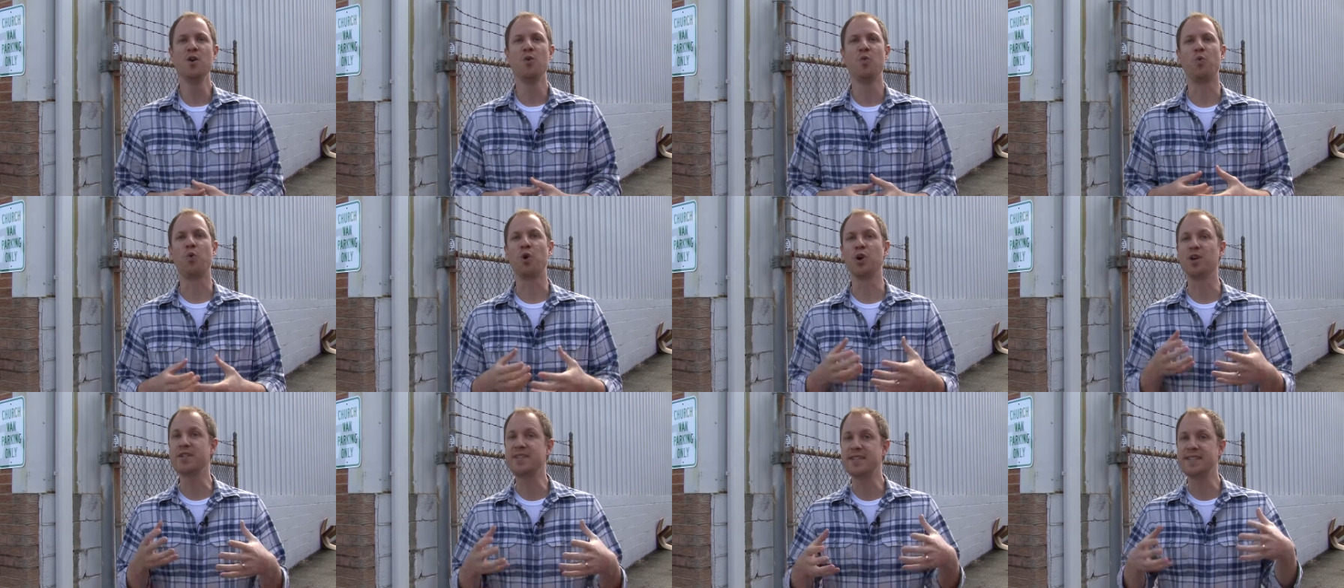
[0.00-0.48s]

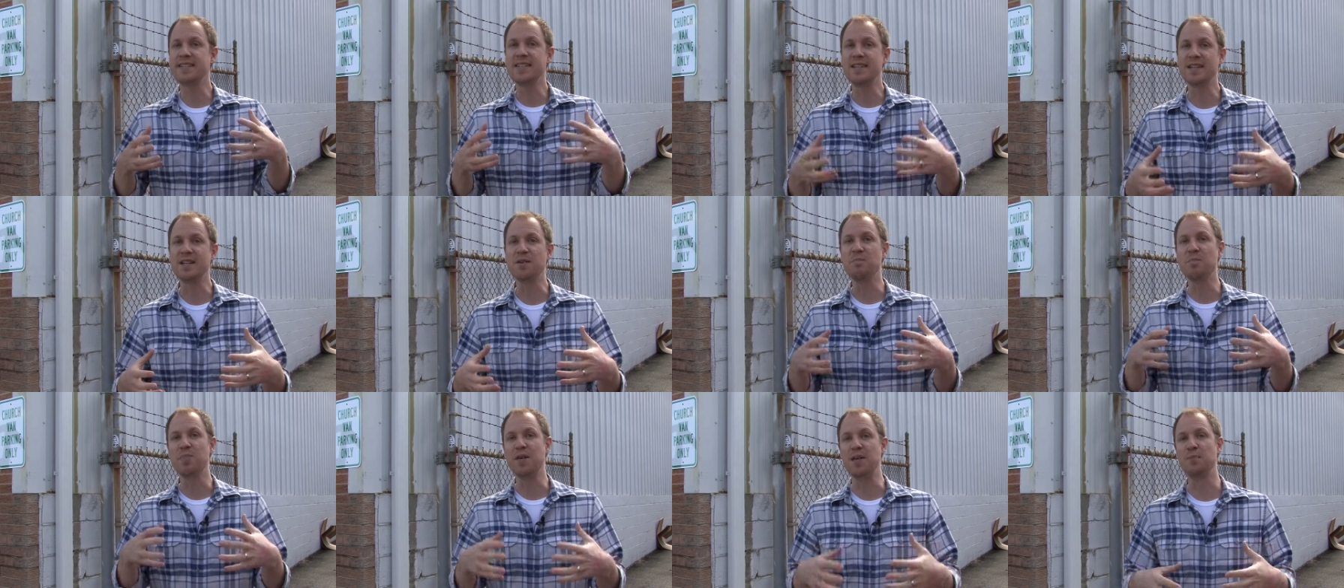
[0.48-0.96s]
we're
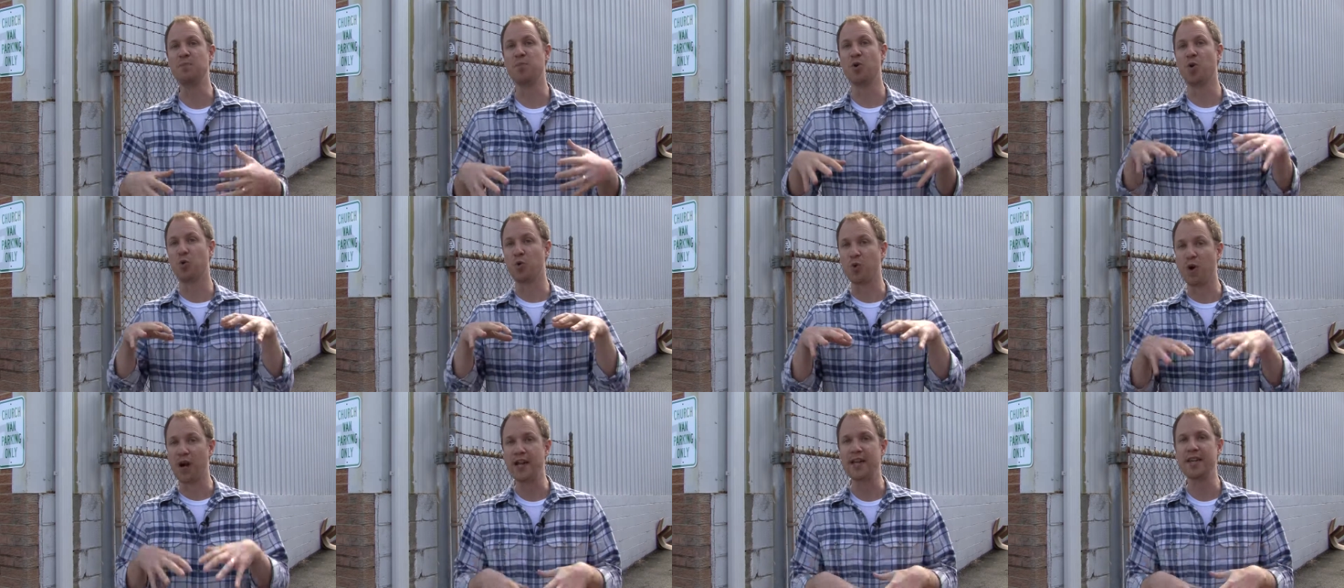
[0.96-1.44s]
seeing
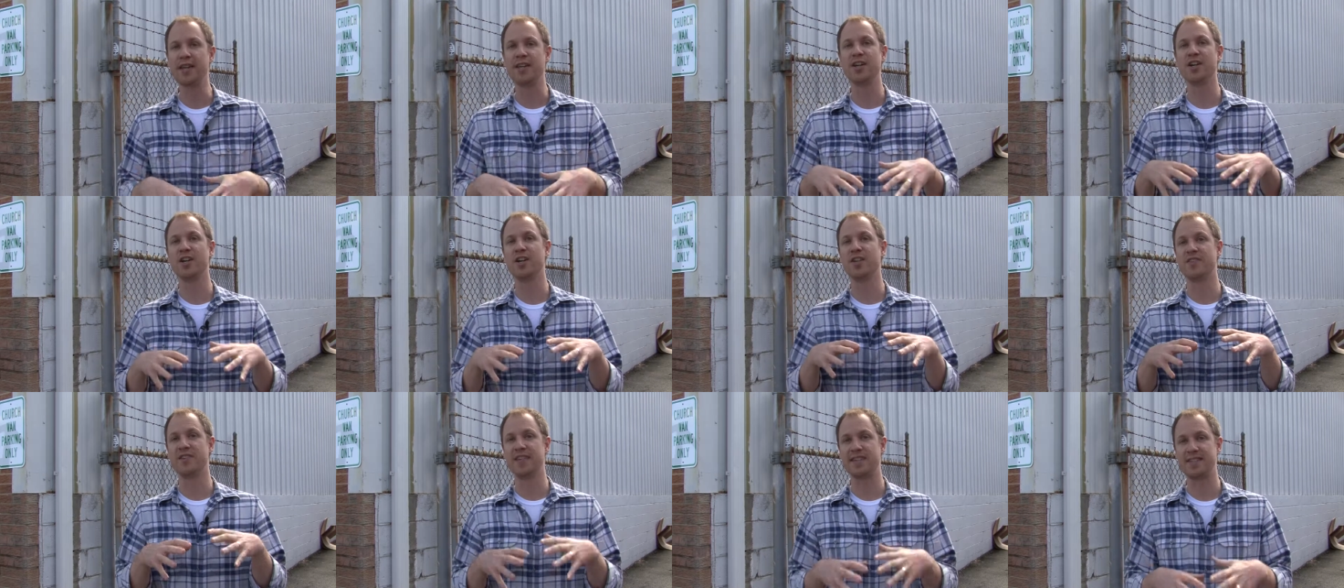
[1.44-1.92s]
people right
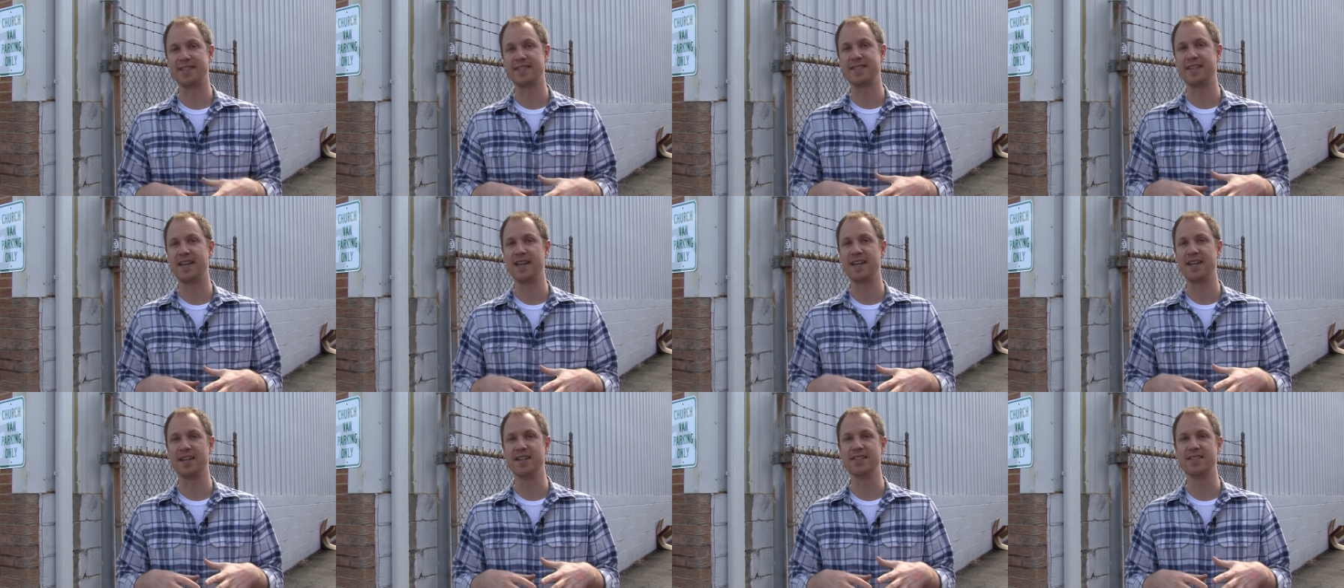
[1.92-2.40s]
here in the
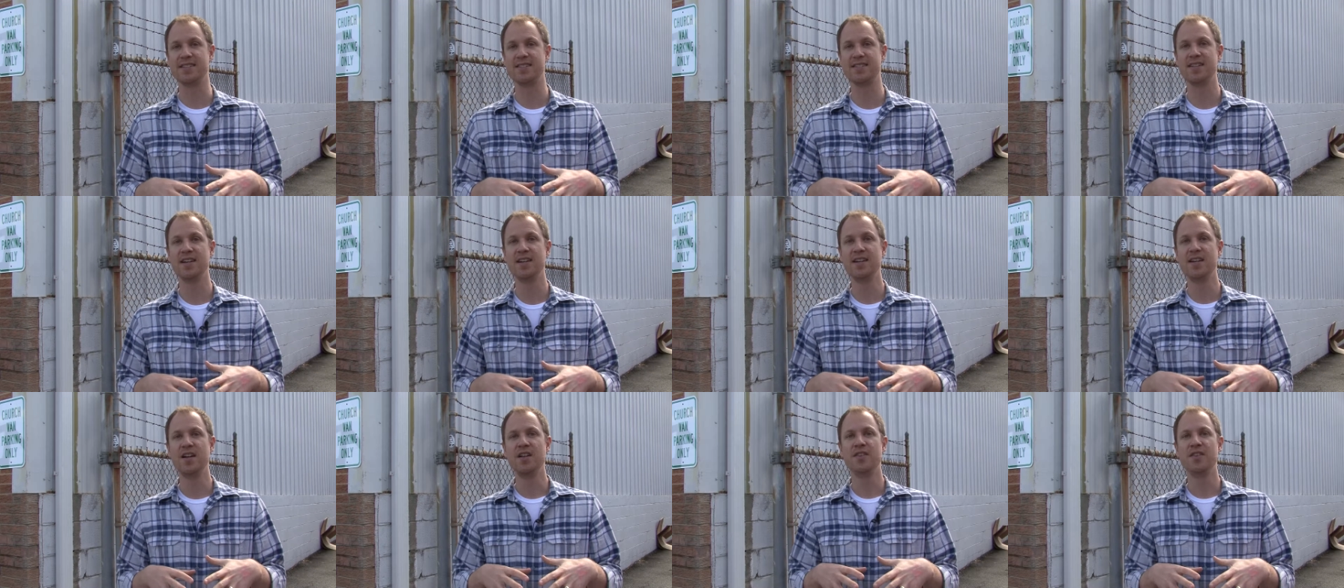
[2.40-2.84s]
states